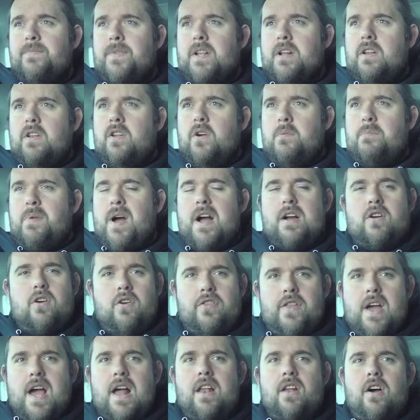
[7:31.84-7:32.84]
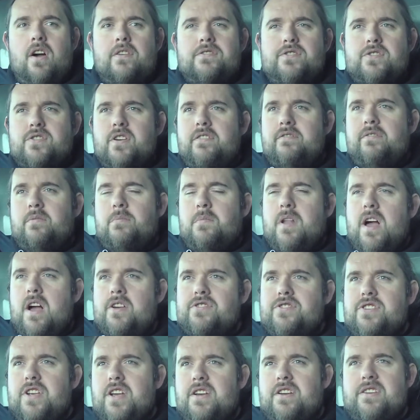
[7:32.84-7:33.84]
look back on that live stream from
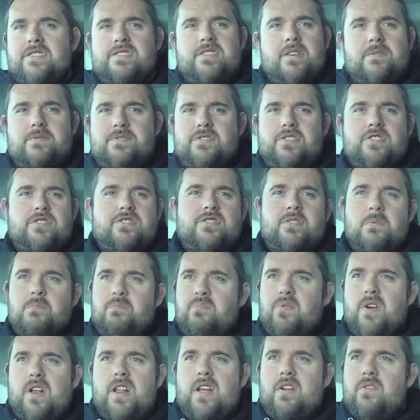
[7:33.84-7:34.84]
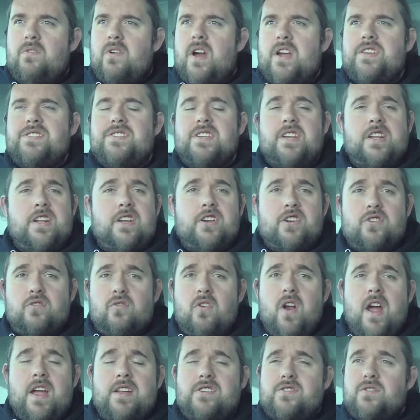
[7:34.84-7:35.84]
last year, because it's just some brilliant racing and a
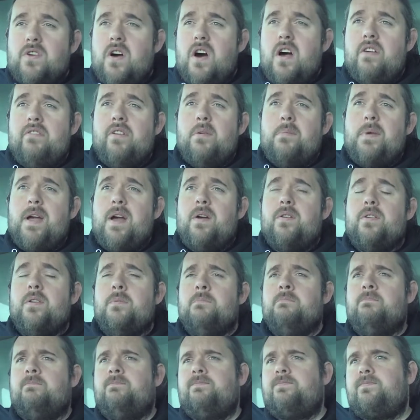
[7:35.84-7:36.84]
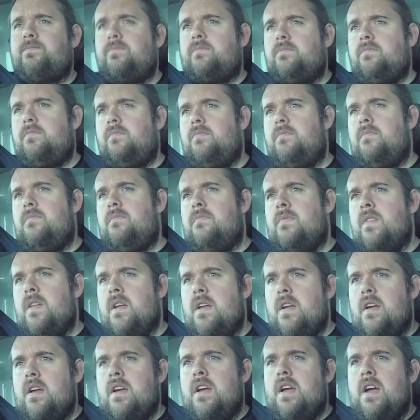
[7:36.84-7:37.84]
great driver, Malcolm.
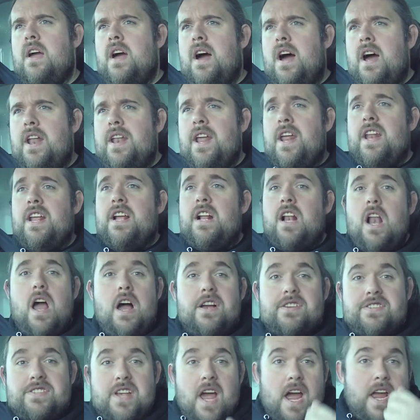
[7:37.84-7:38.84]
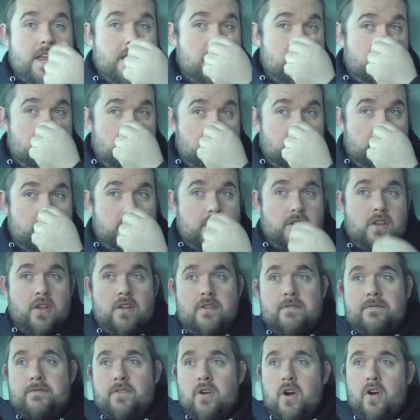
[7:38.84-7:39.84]
And then in Class A,
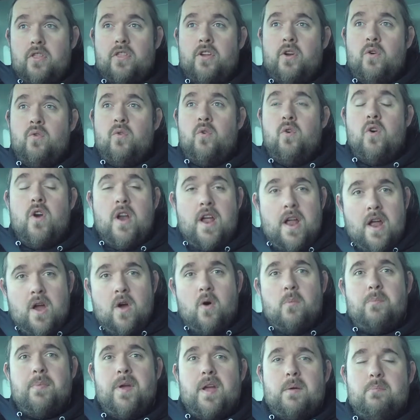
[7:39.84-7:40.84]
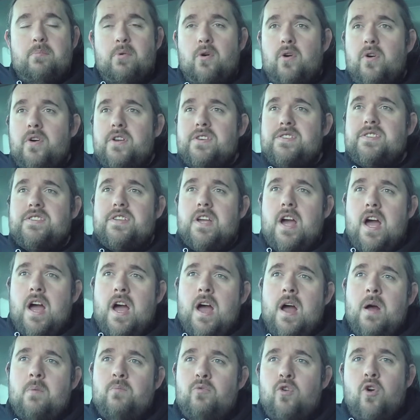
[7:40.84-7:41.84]
you've got the real big boys.
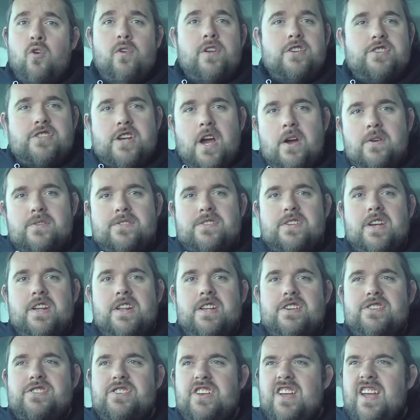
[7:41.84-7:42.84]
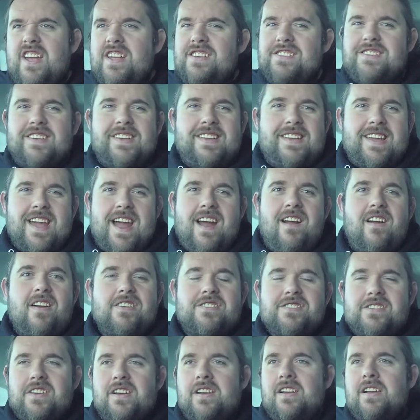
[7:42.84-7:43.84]
Rory Jose this year, he's a
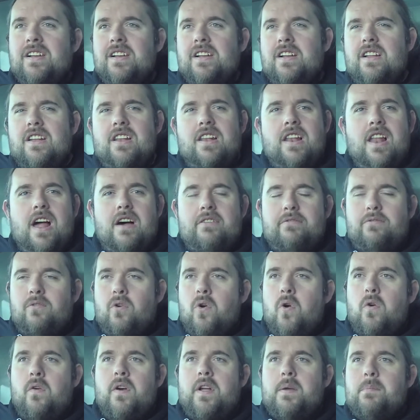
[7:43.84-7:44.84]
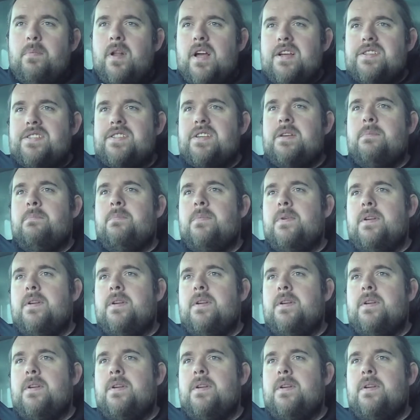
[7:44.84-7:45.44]
character. Love Rory, bless him.